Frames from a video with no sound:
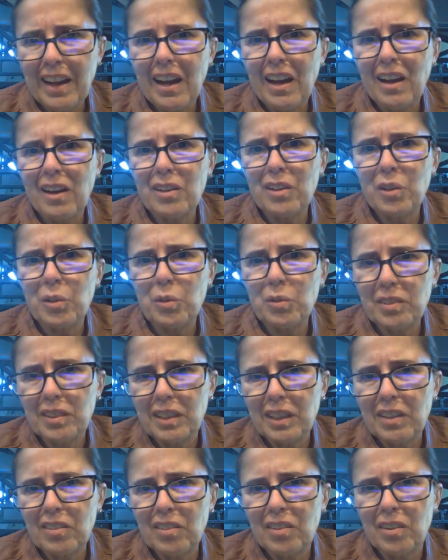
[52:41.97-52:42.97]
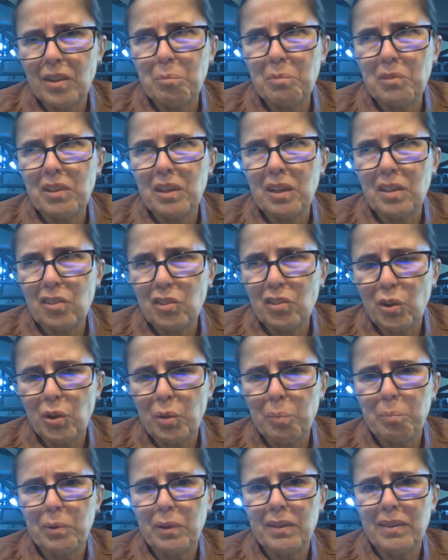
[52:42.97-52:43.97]
How do you teach them to
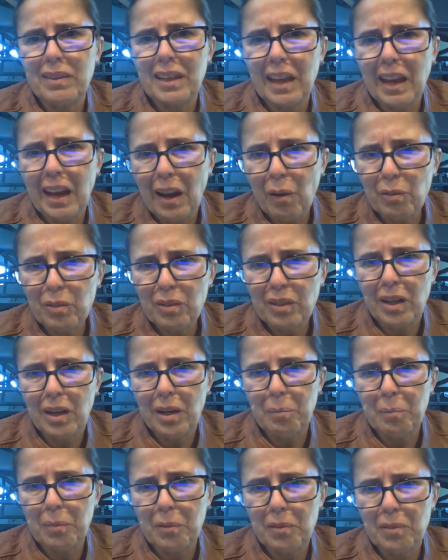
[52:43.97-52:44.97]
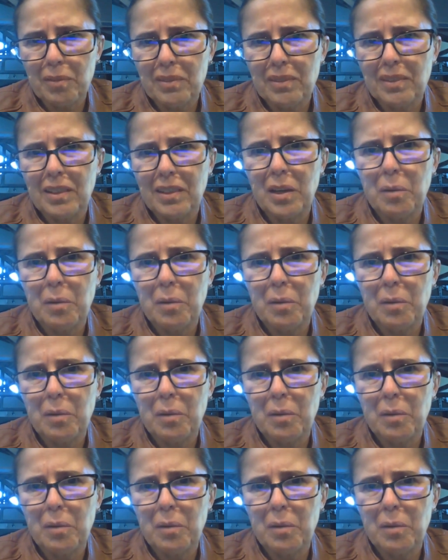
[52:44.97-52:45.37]
interpret the outcomes